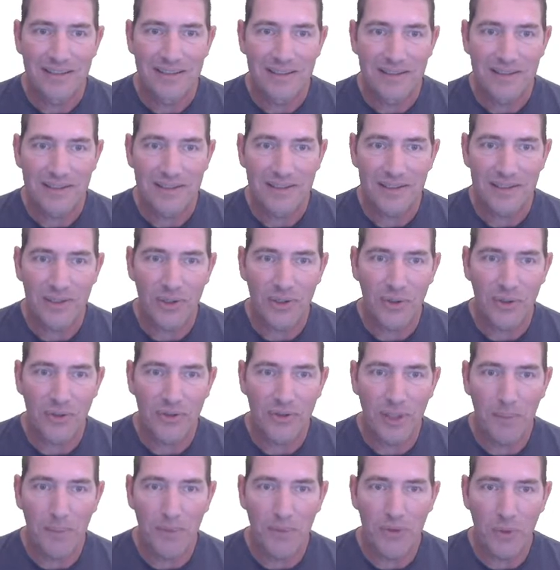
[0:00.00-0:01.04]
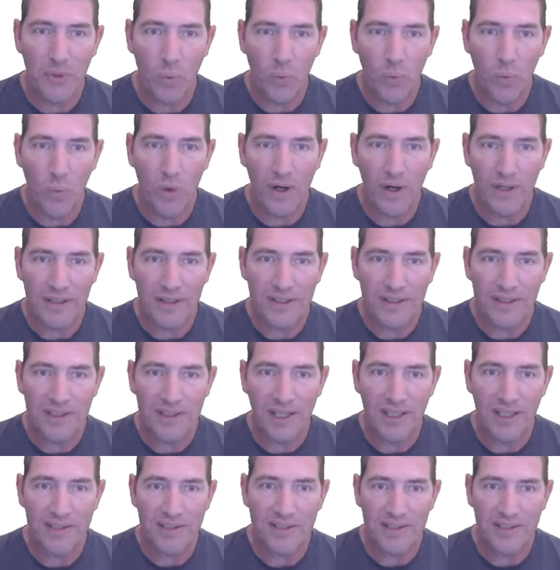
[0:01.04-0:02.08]
Serial number to one.
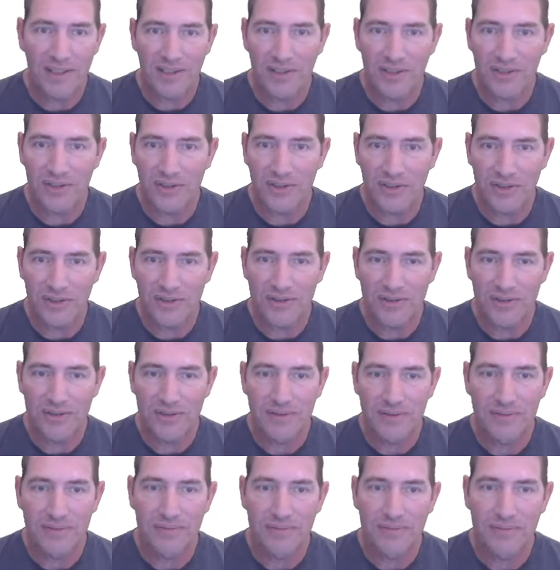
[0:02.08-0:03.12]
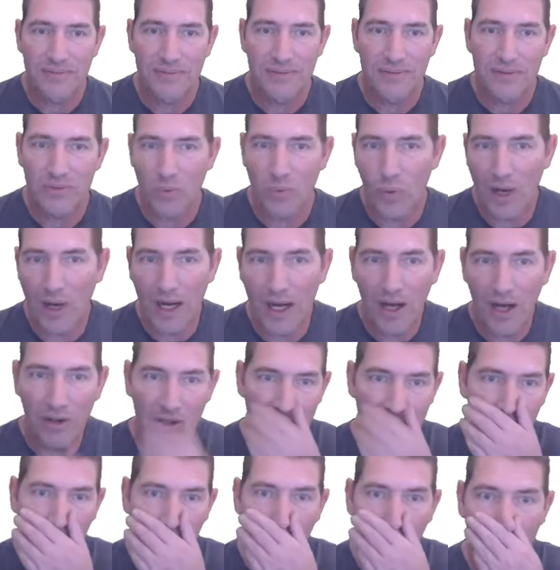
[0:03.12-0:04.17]
Cut signatures. Wow,
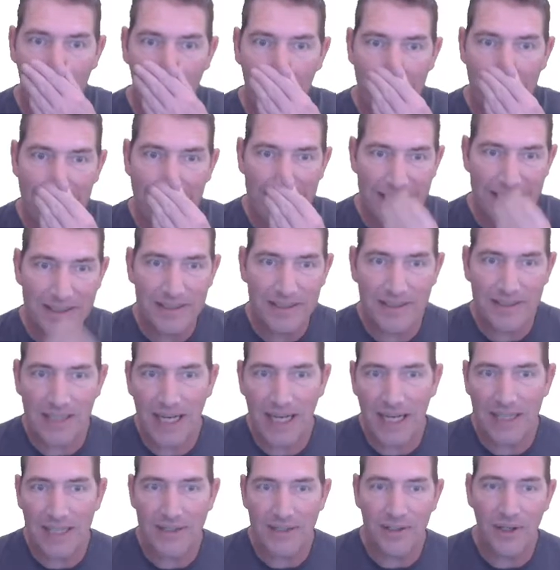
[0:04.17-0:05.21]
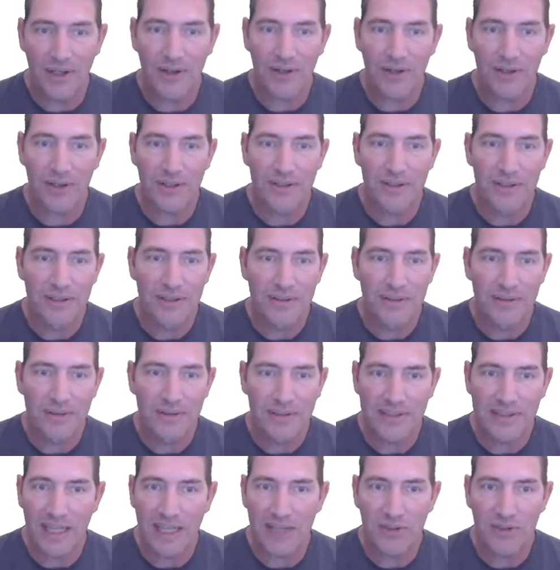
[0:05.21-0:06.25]
that's one a piece. Hot dog.
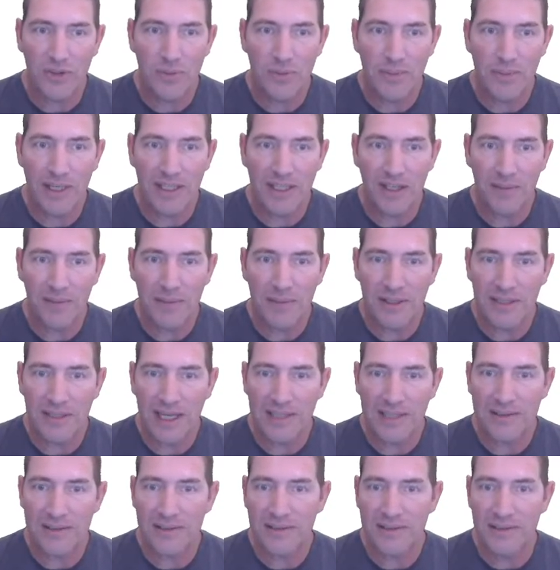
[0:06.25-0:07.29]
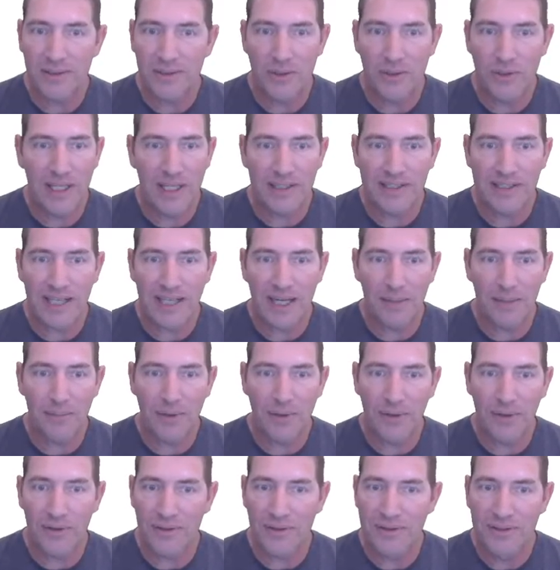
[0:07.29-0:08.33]
Not too many of me. That's you hit that,
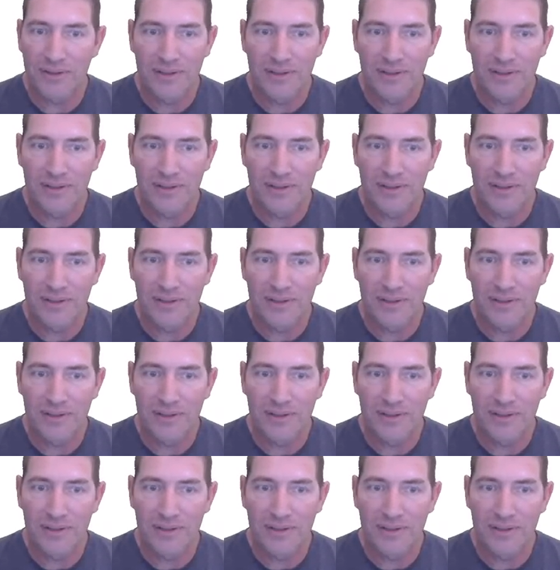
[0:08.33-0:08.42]
brother.